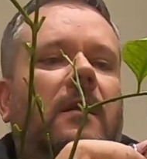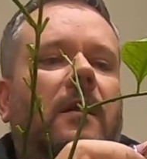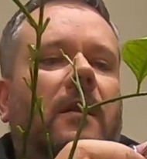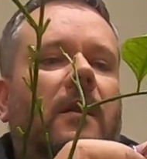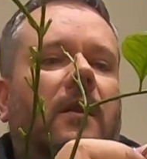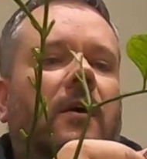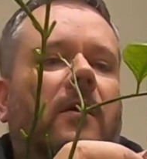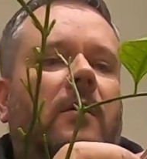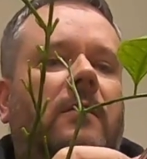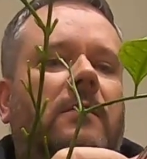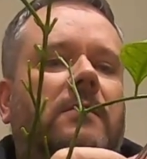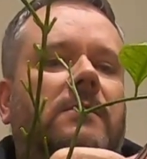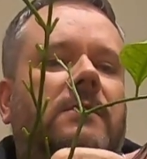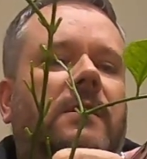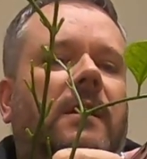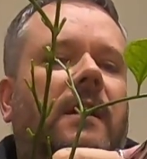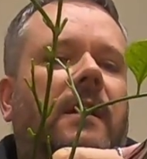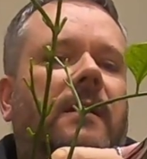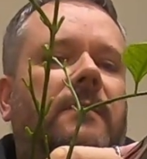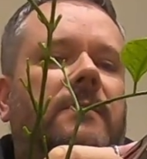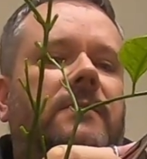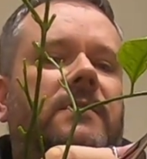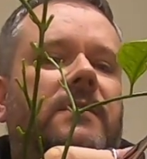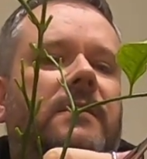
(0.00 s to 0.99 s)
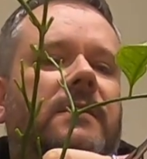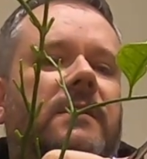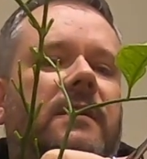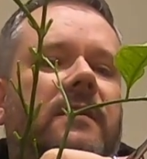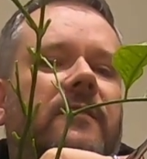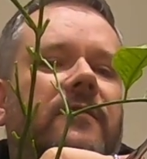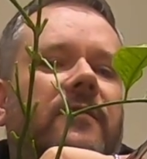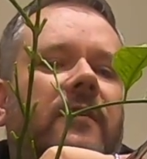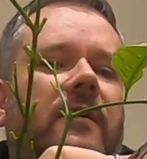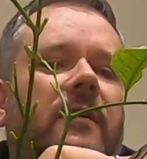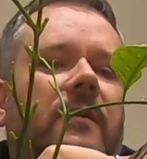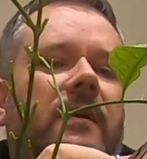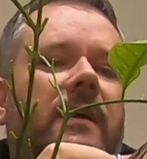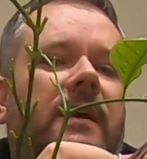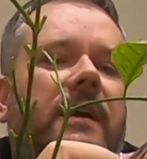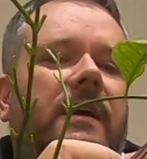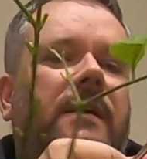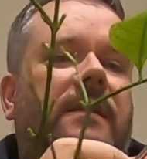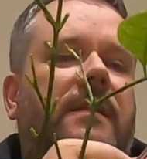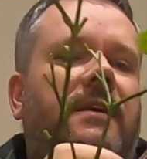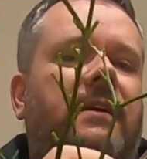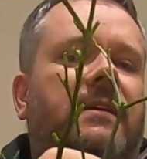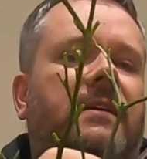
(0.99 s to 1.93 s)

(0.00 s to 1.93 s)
long time to defoliate